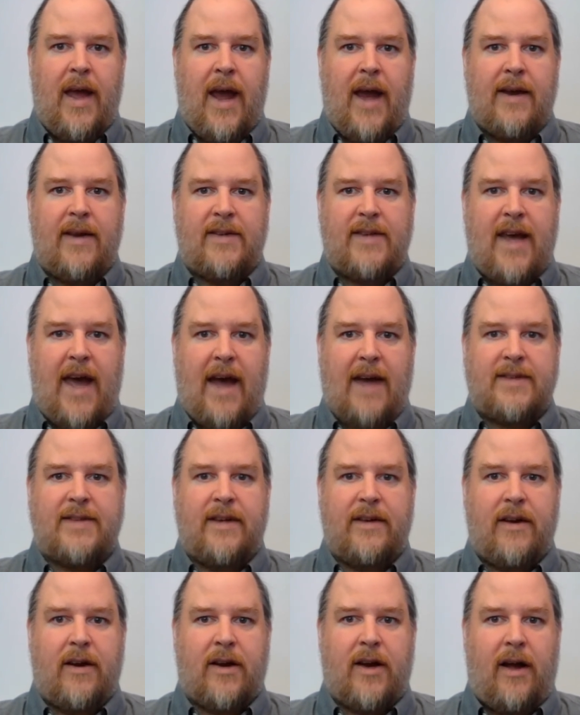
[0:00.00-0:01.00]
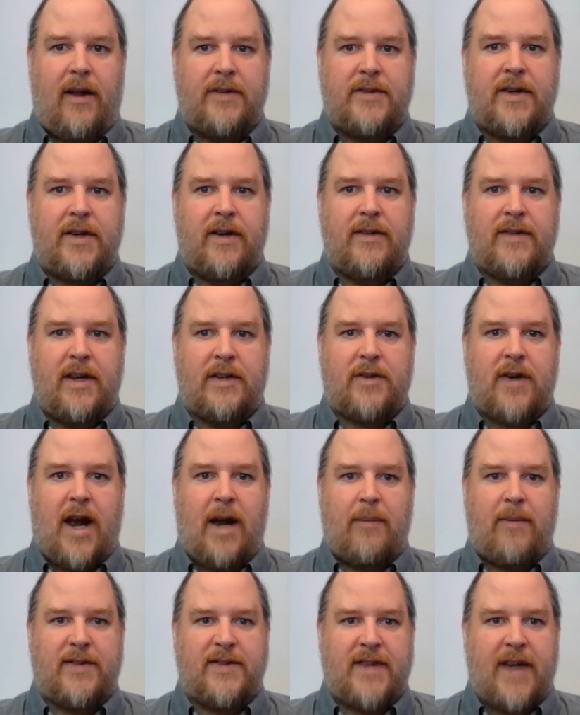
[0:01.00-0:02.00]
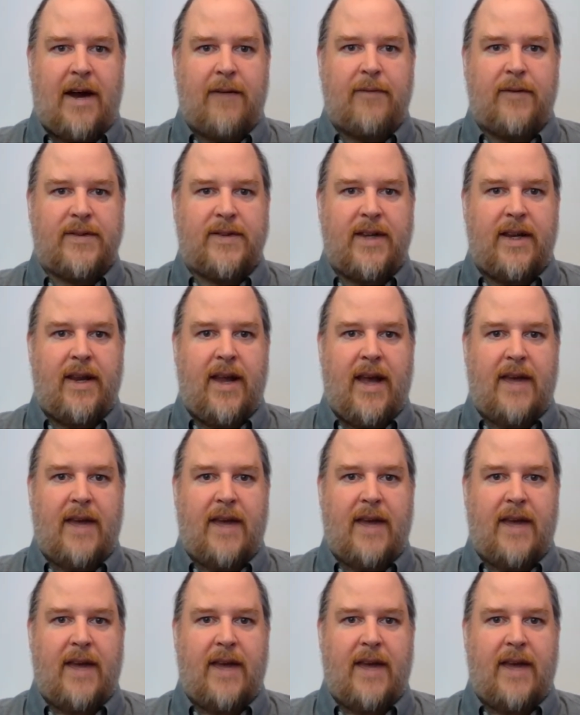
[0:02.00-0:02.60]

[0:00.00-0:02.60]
and attacks on their cultures and tribal sovereignty